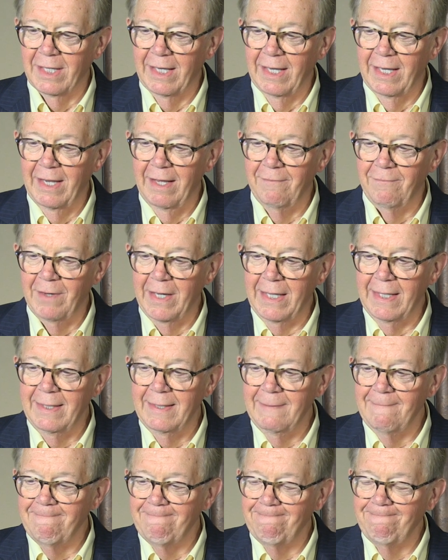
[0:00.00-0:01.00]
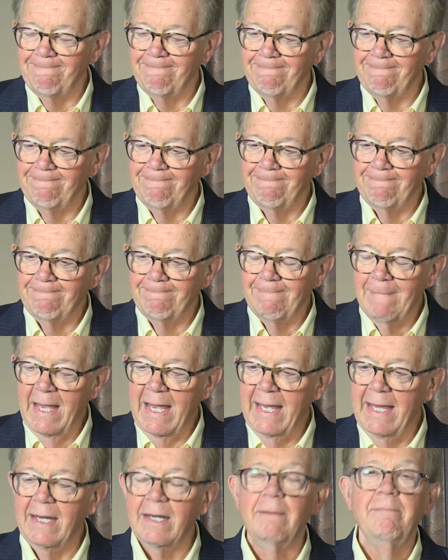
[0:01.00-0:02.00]
living
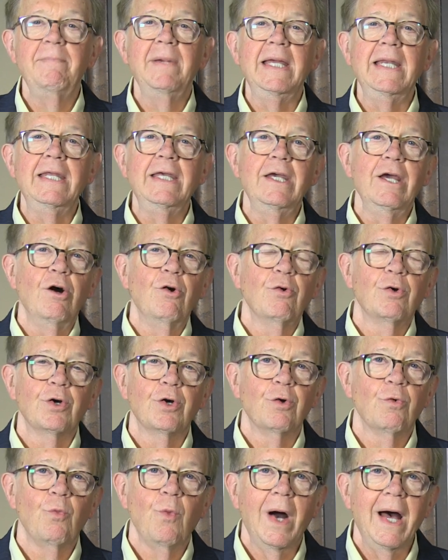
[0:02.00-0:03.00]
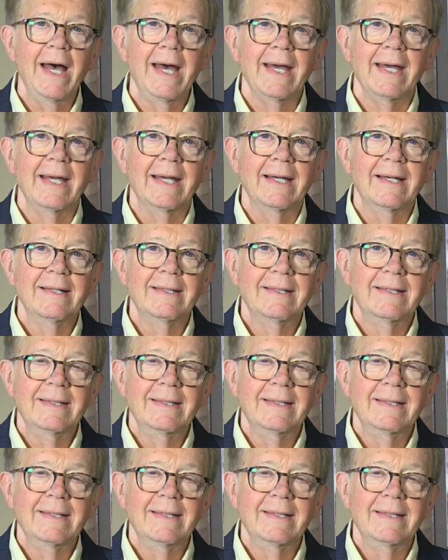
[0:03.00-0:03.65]
in a mediocre way,